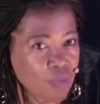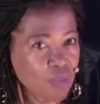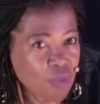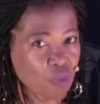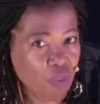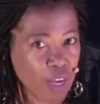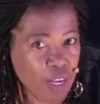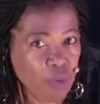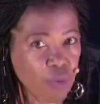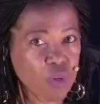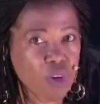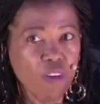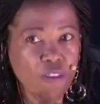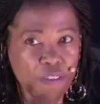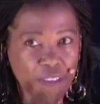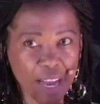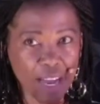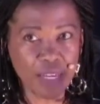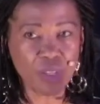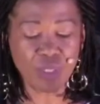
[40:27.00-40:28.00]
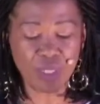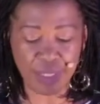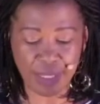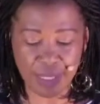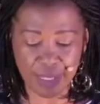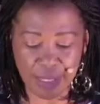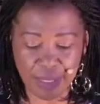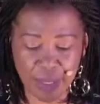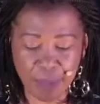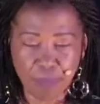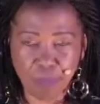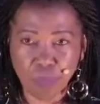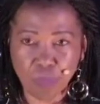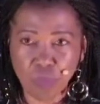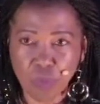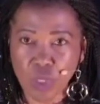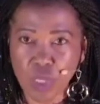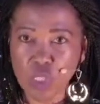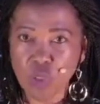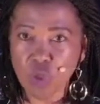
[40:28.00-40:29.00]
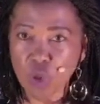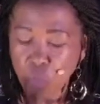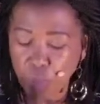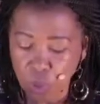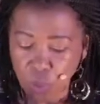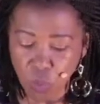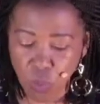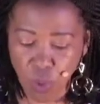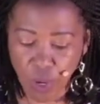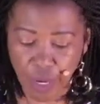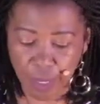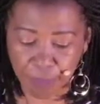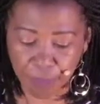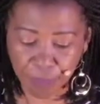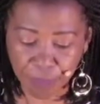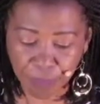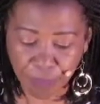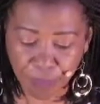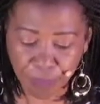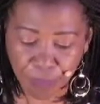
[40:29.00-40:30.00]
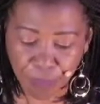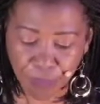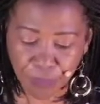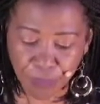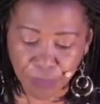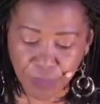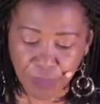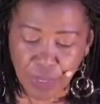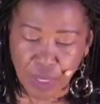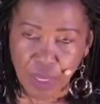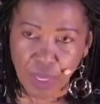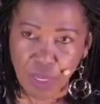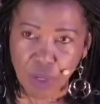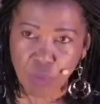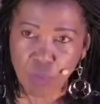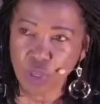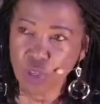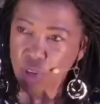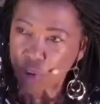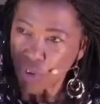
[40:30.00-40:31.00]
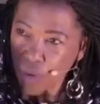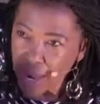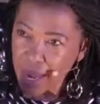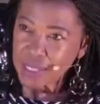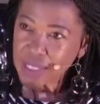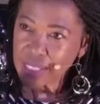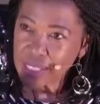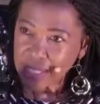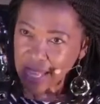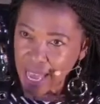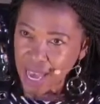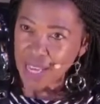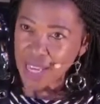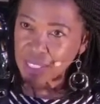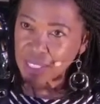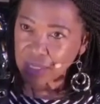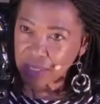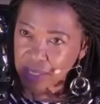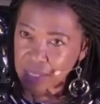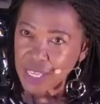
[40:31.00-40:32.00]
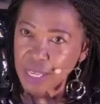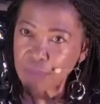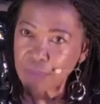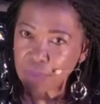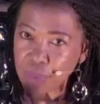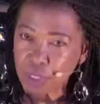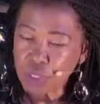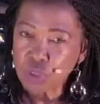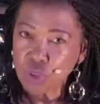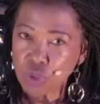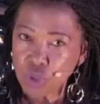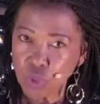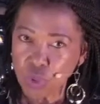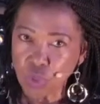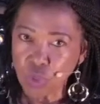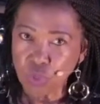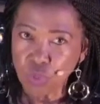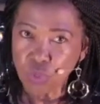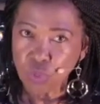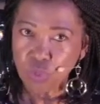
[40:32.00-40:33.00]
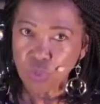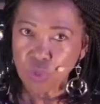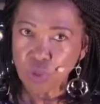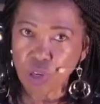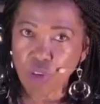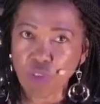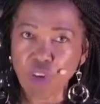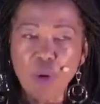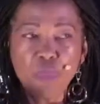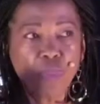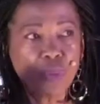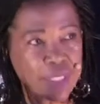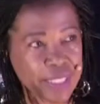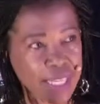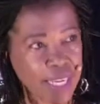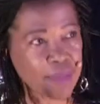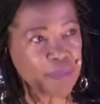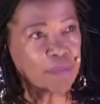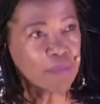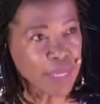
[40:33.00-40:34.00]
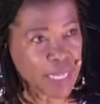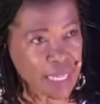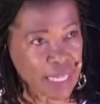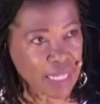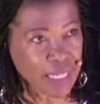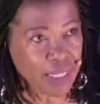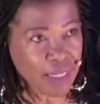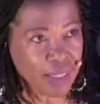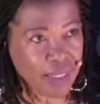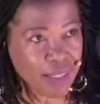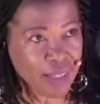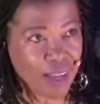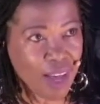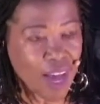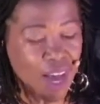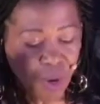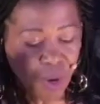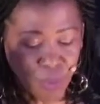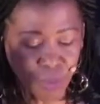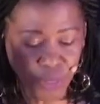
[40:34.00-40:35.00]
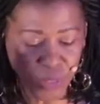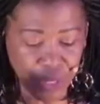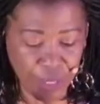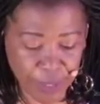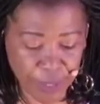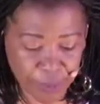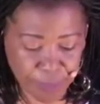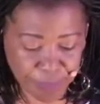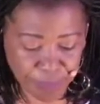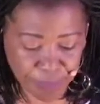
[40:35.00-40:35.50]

right, with our value system. It's what we want. Well, Christ is asking the same thing too. Represent me out there.